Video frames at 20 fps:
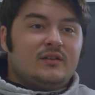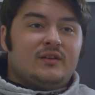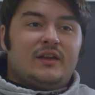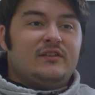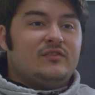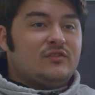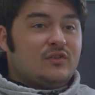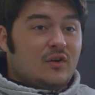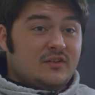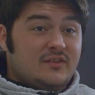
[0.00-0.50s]

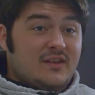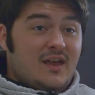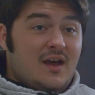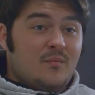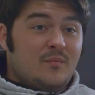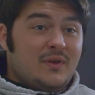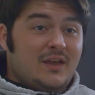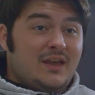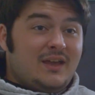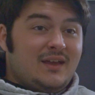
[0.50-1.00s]
he starts
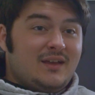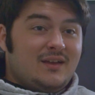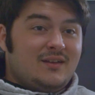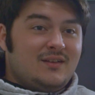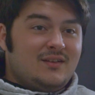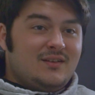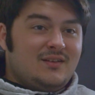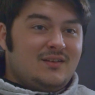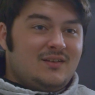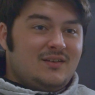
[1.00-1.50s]
out being
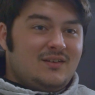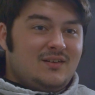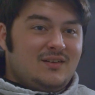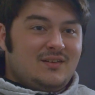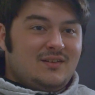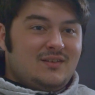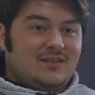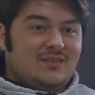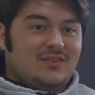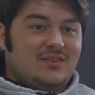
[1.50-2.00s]

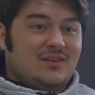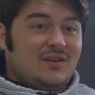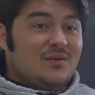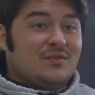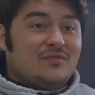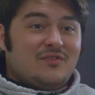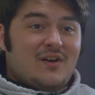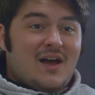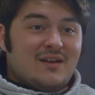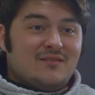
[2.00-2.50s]
the
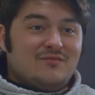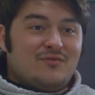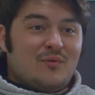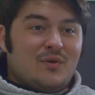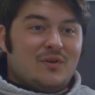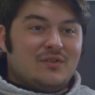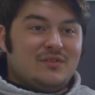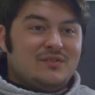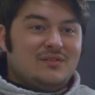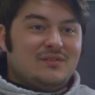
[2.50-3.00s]
unifying
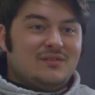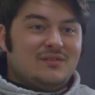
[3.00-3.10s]
force.